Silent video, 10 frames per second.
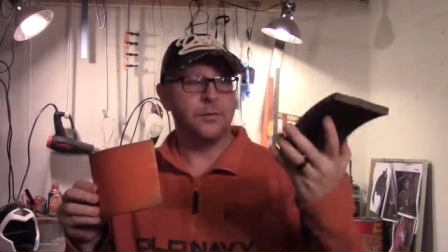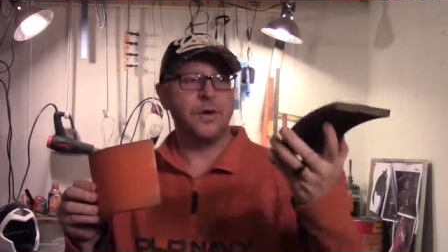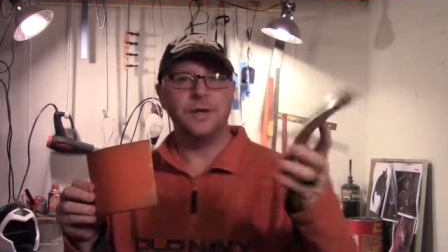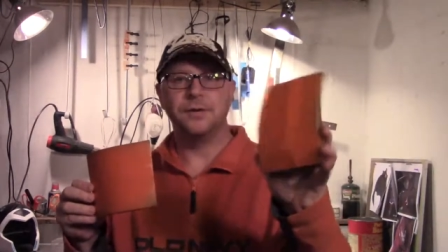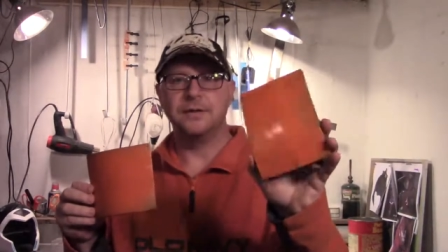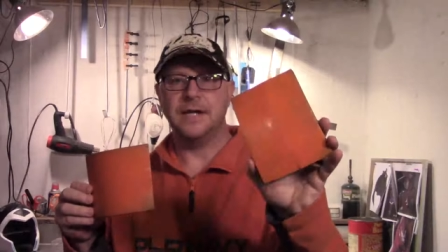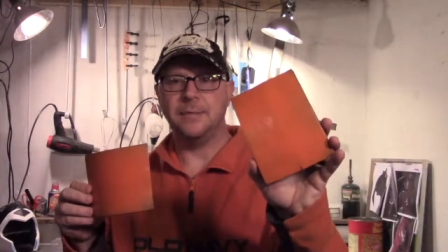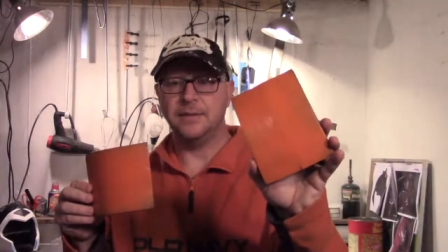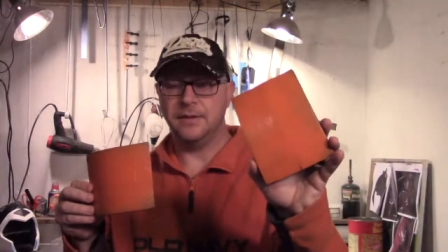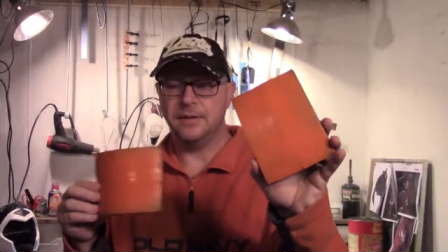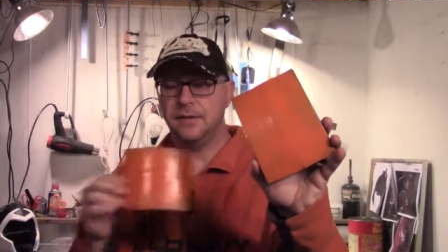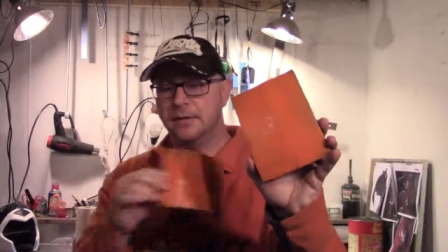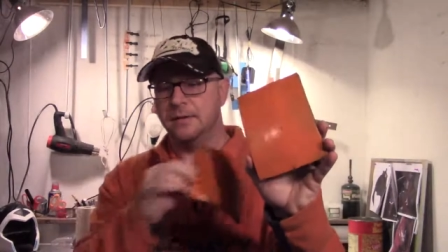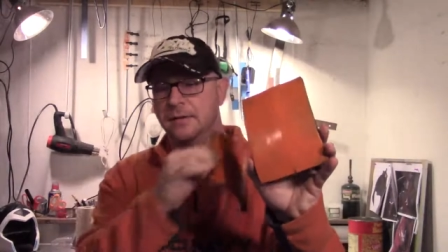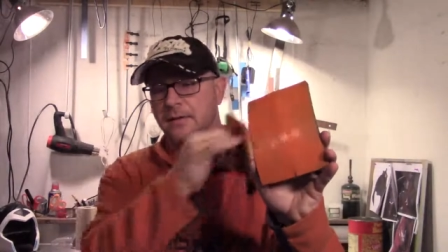regular DAP did
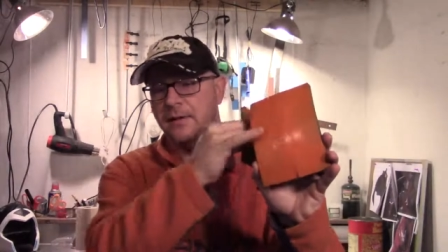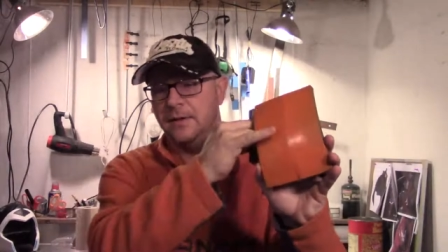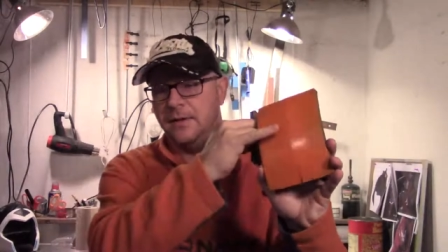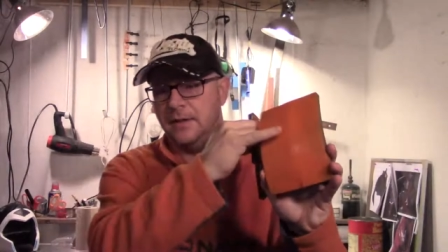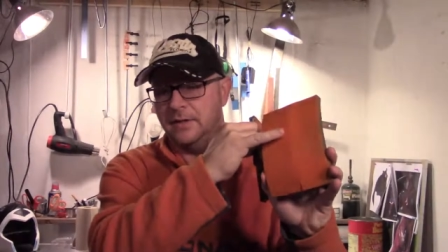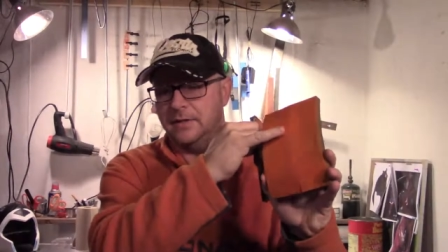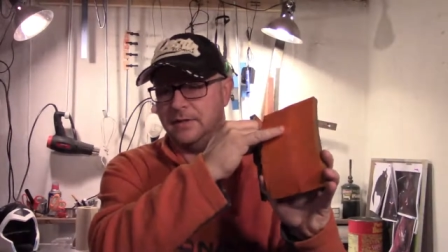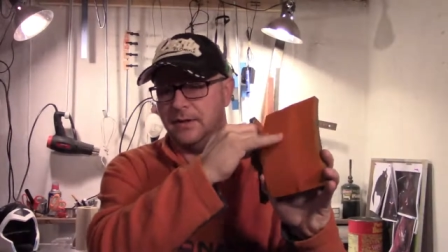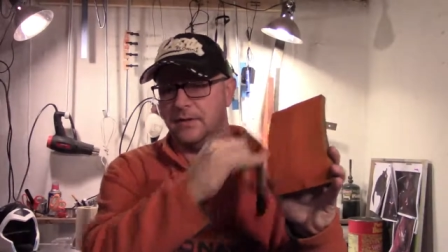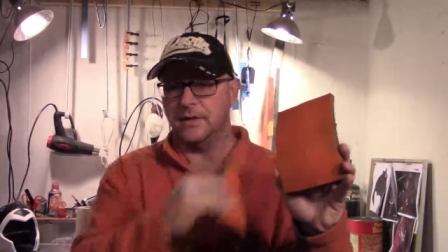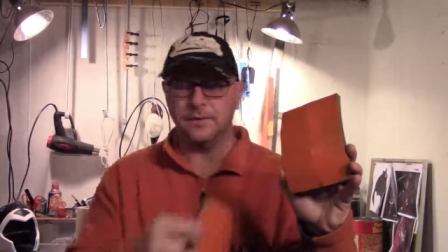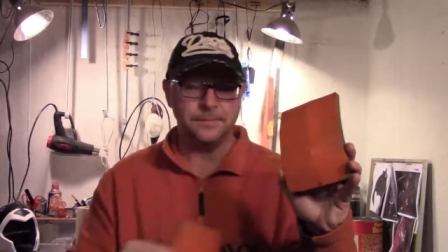in this area.